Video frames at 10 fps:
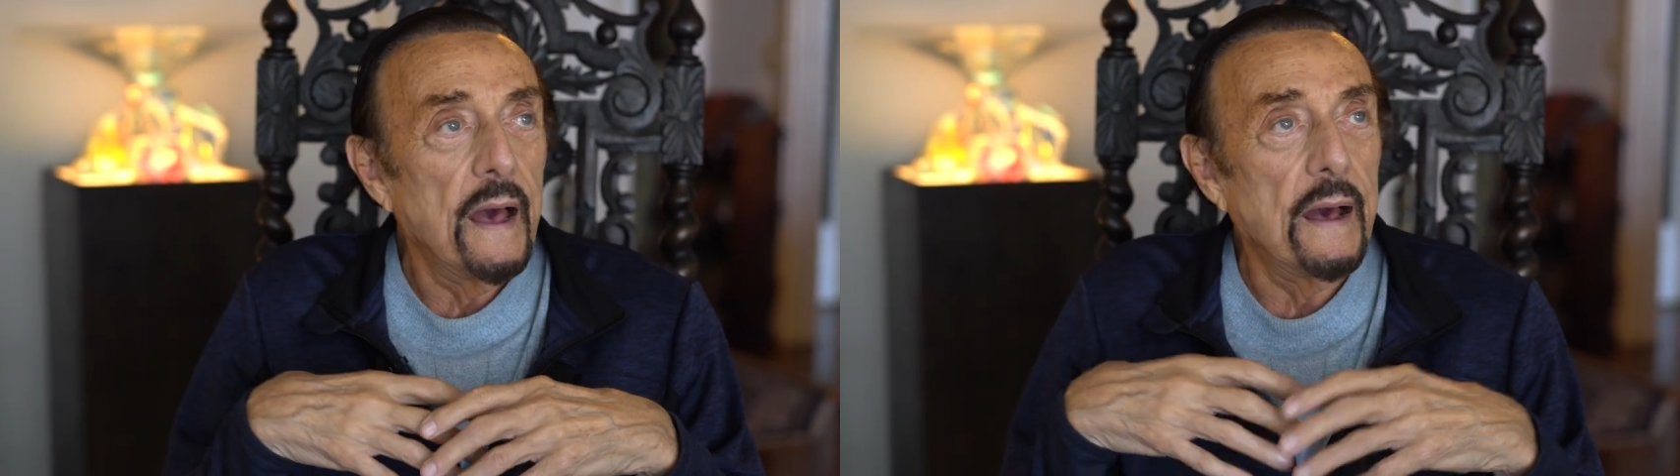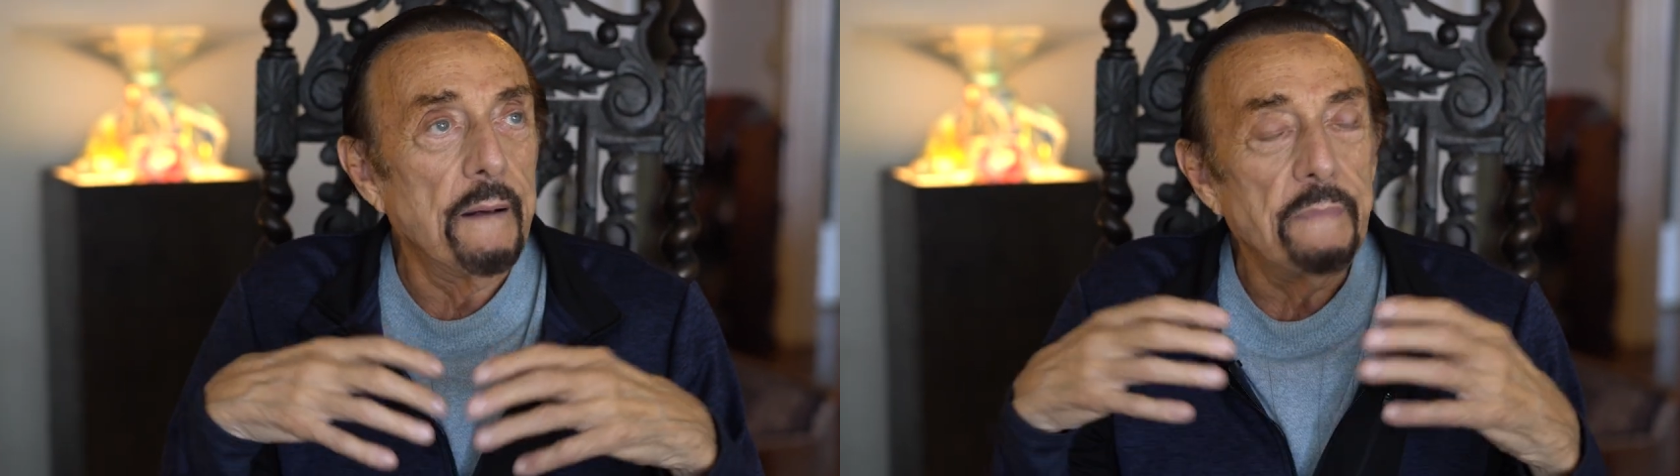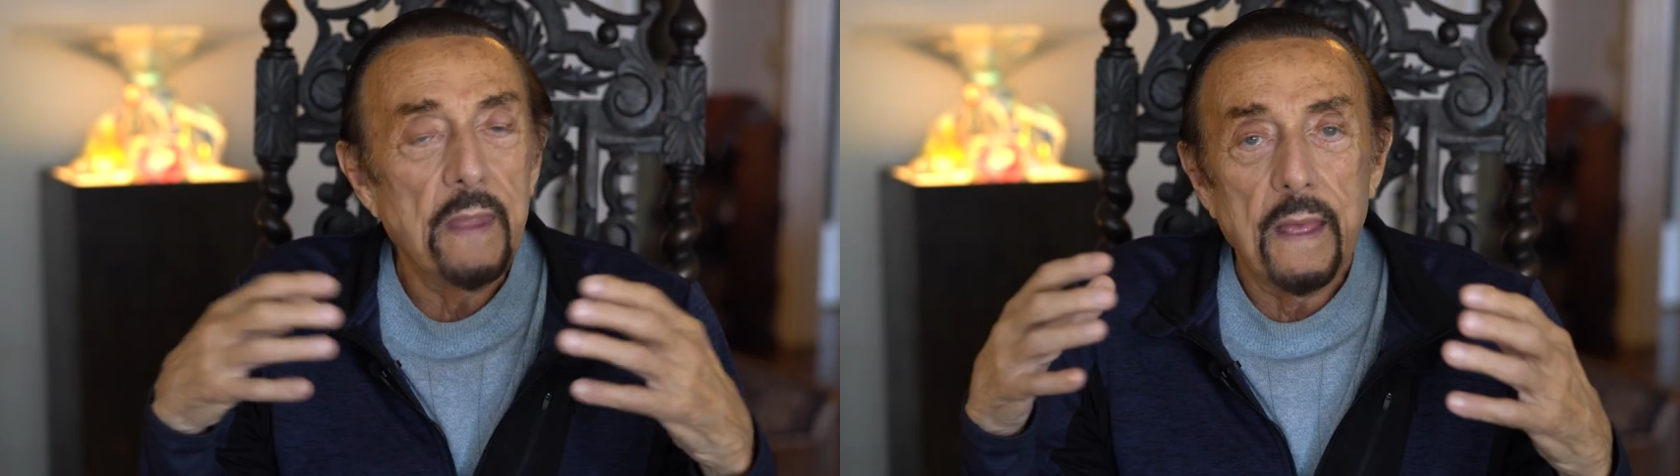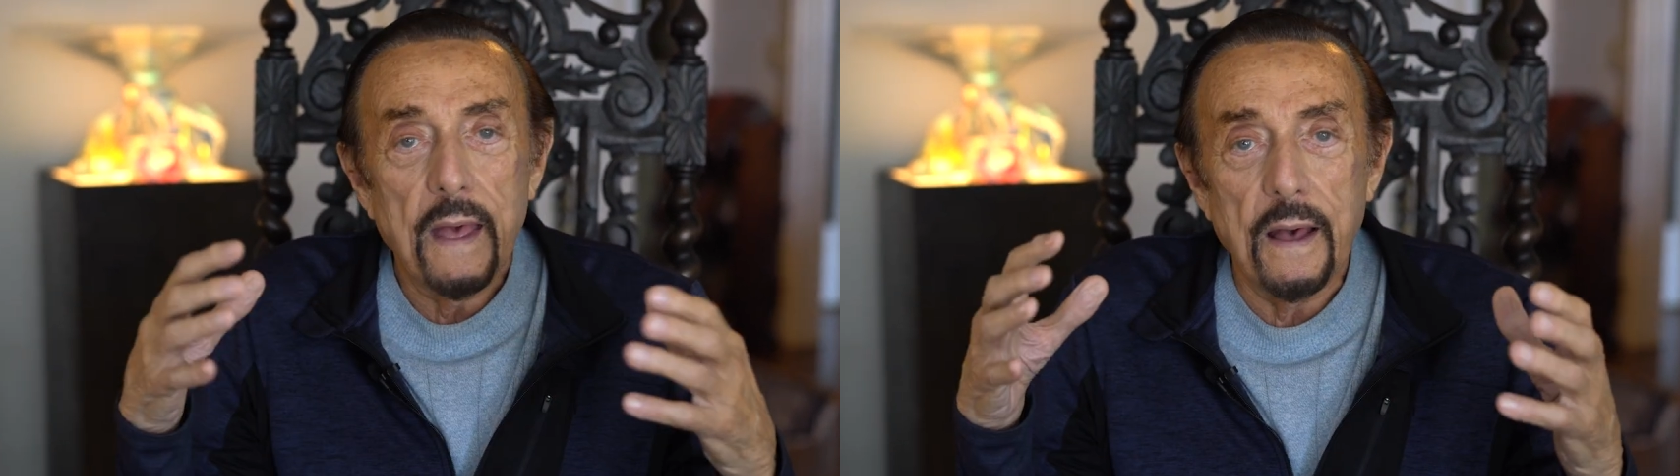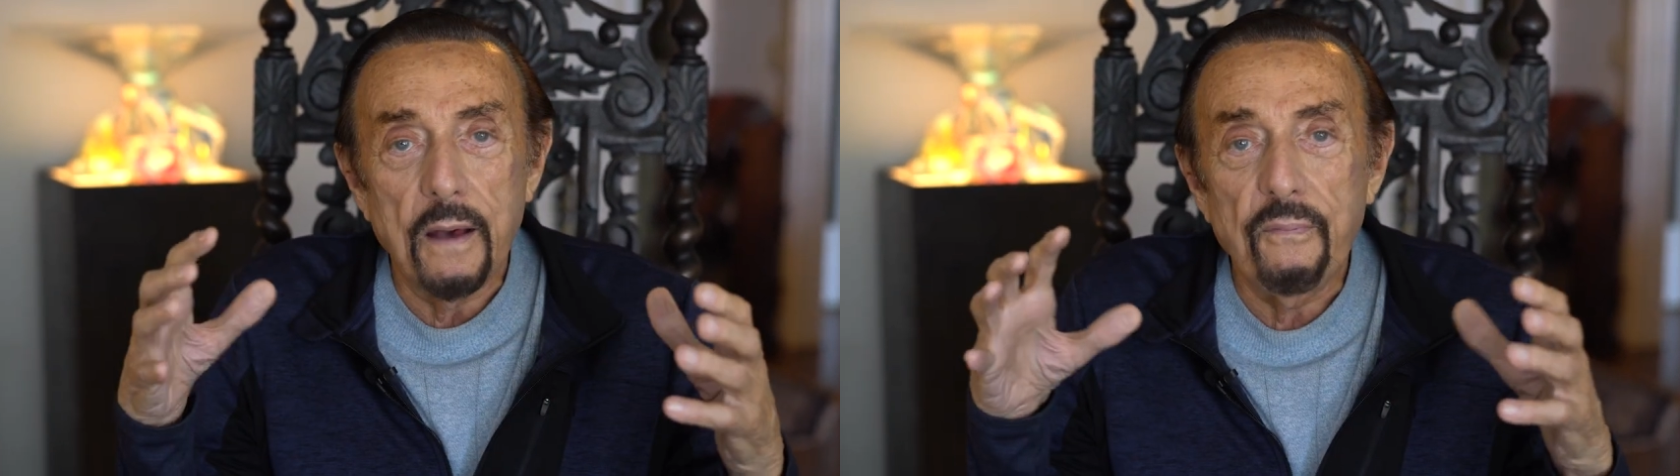uh,
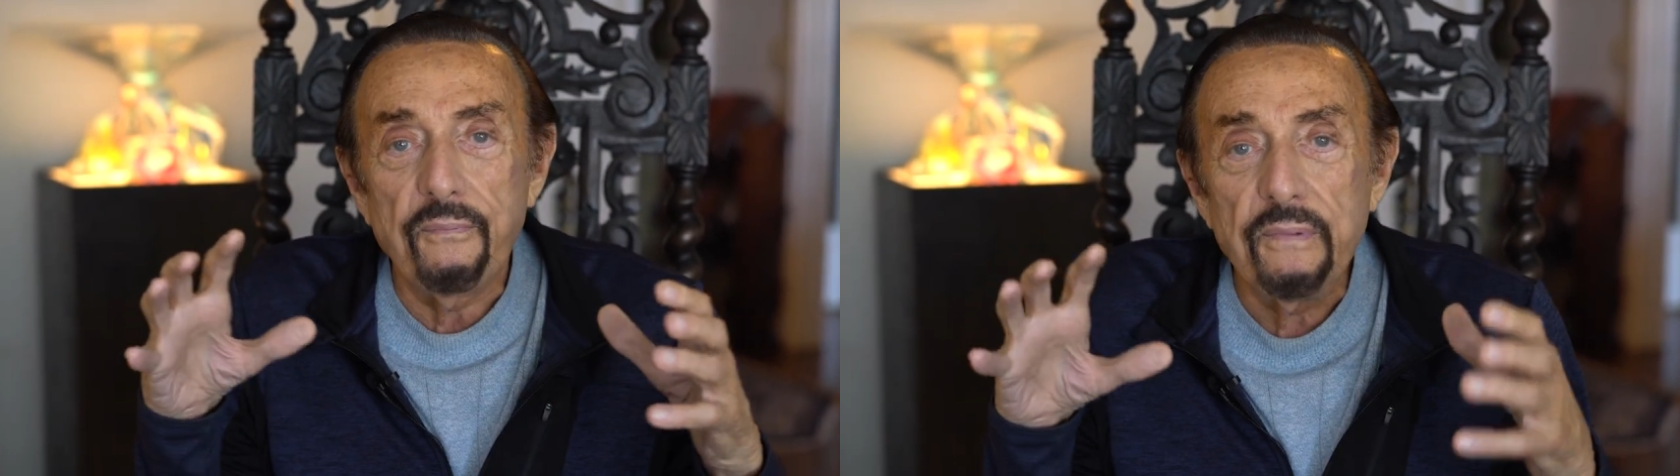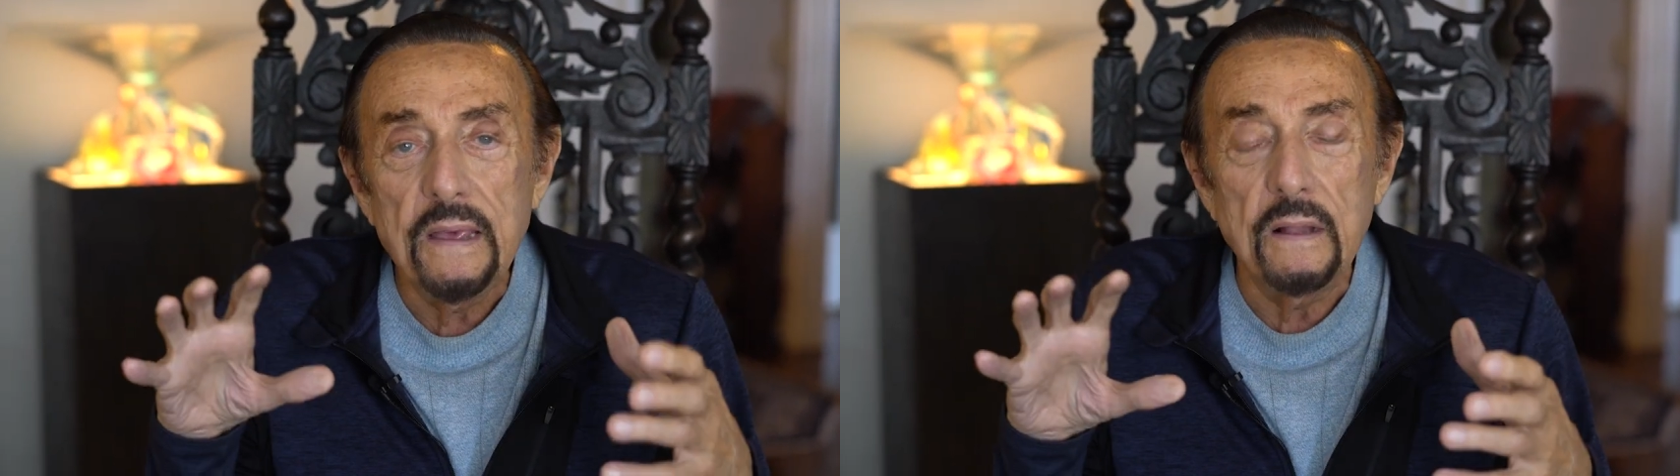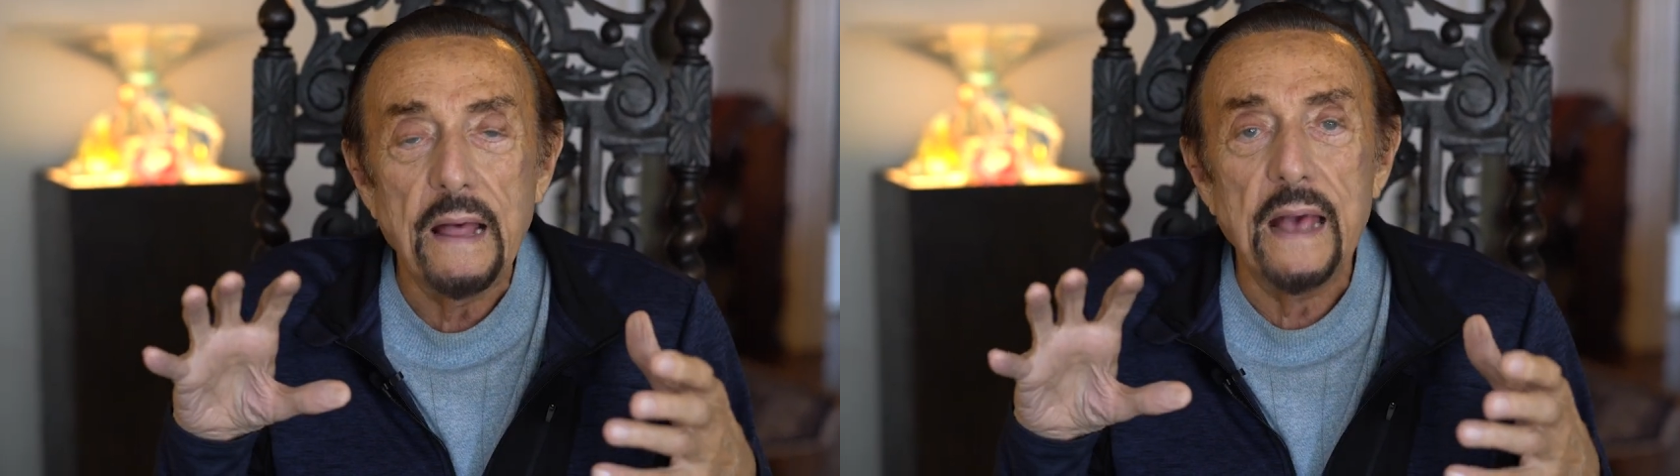uh, feel